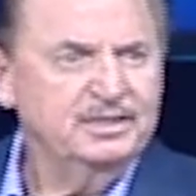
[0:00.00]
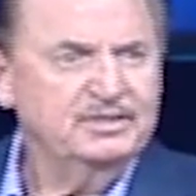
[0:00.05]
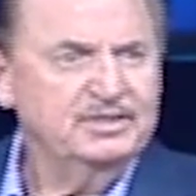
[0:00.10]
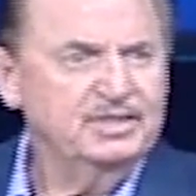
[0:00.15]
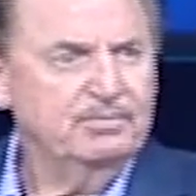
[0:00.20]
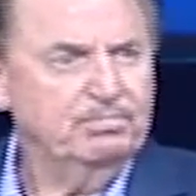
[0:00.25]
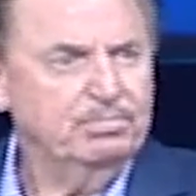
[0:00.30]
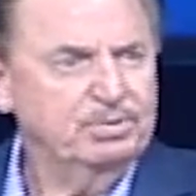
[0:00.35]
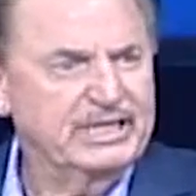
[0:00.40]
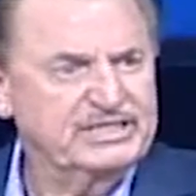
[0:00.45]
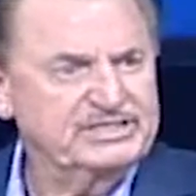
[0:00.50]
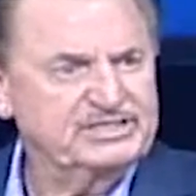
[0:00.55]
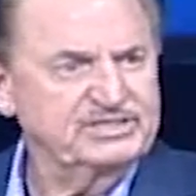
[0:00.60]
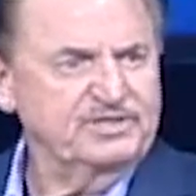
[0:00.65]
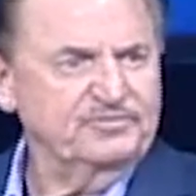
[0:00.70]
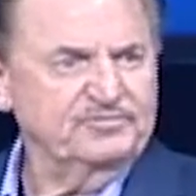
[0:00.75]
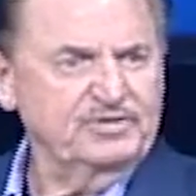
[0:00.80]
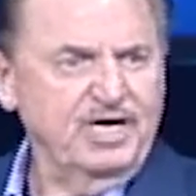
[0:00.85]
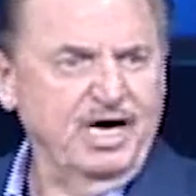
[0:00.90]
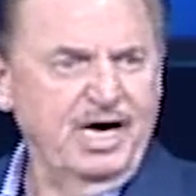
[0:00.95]
the blessings
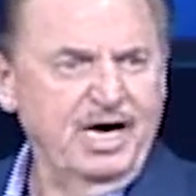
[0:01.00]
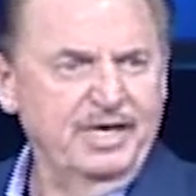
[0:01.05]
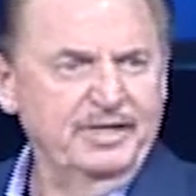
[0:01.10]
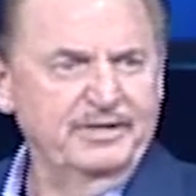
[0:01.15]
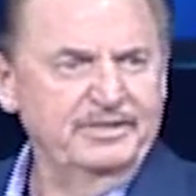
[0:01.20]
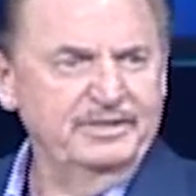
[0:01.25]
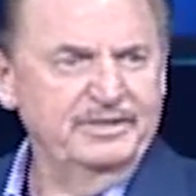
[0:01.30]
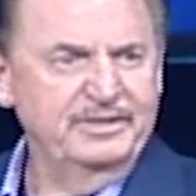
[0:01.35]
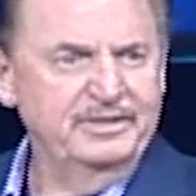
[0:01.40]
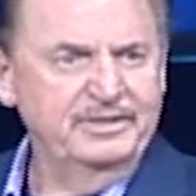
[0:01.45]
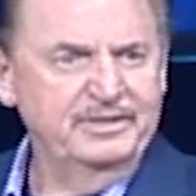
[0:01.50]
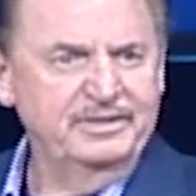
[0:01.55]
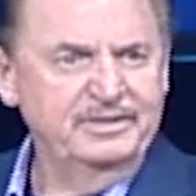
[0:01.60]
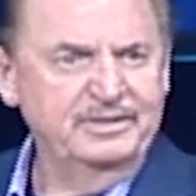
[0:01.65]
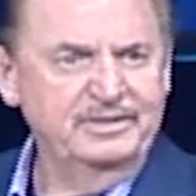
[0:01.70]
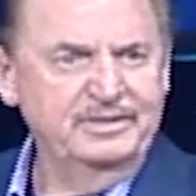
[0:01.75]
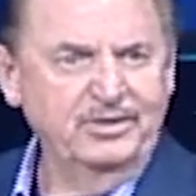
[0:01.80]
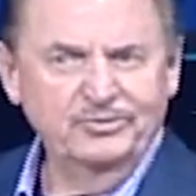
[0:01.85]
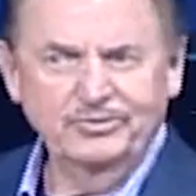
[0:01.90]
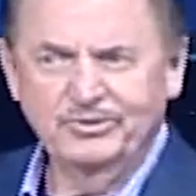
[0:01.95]
of God
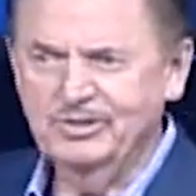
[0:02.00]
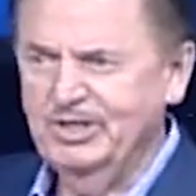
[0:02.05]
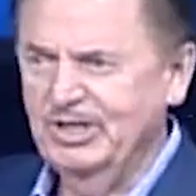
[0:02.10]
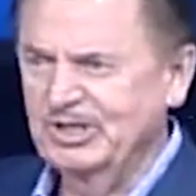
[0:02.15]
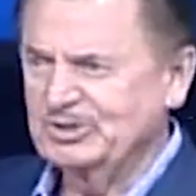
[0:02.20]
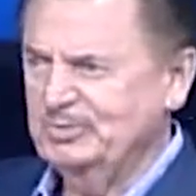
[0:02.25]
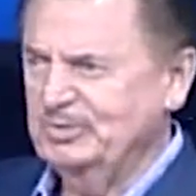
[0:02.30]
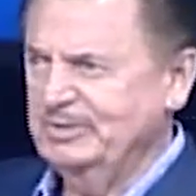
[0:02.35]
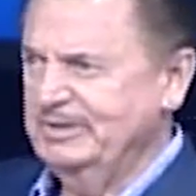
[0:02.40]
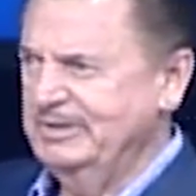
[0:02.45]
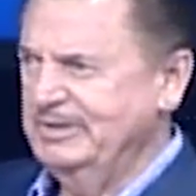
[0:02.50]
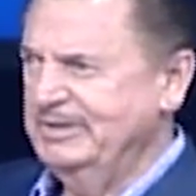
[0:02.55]
on her husband.